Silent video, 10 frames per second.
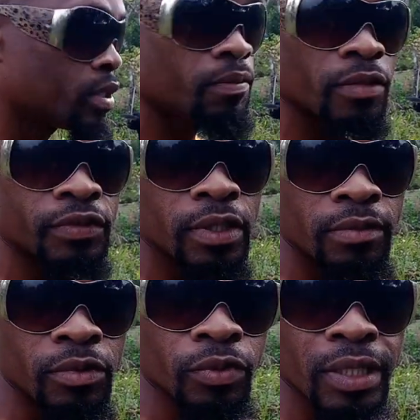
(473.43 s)
even know if she
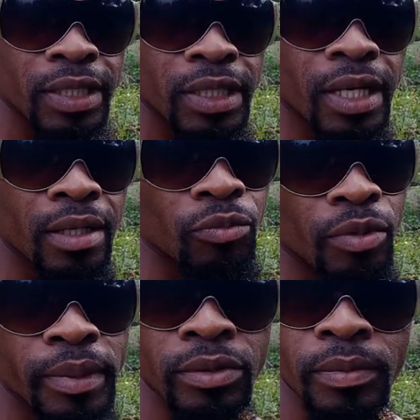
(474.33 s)
even look in kid at the
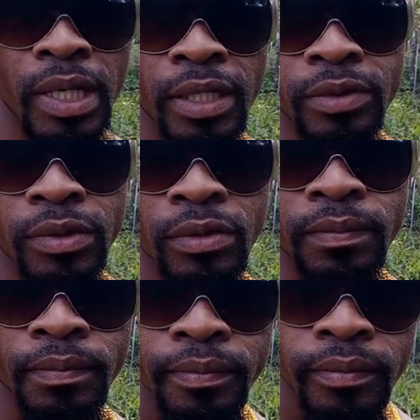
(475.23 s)
moment, to be honest with you.
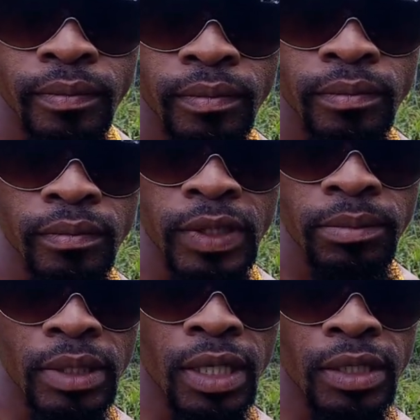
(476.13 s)

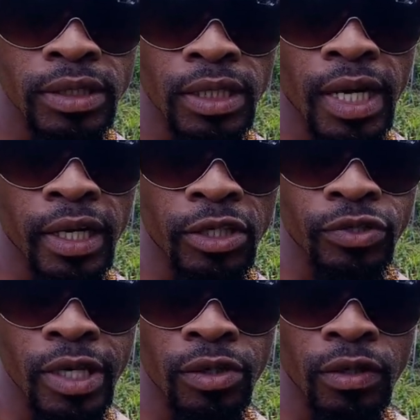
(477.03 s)
Because she kind of
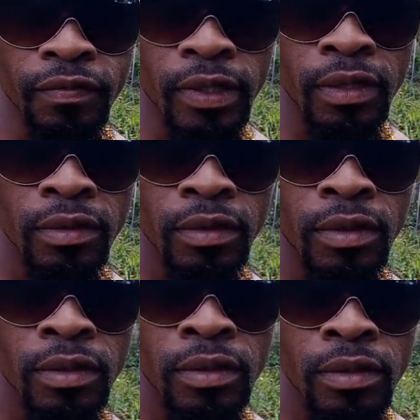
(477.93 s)
draw down for
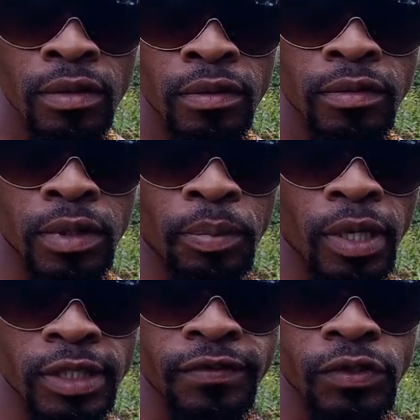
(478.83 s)
the
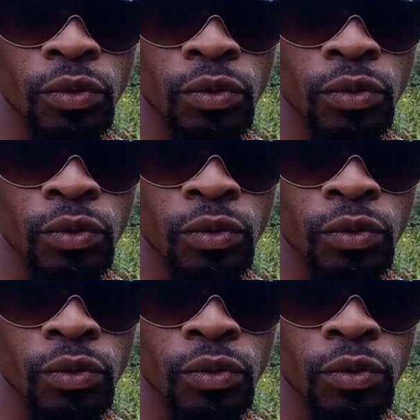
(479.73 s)
past few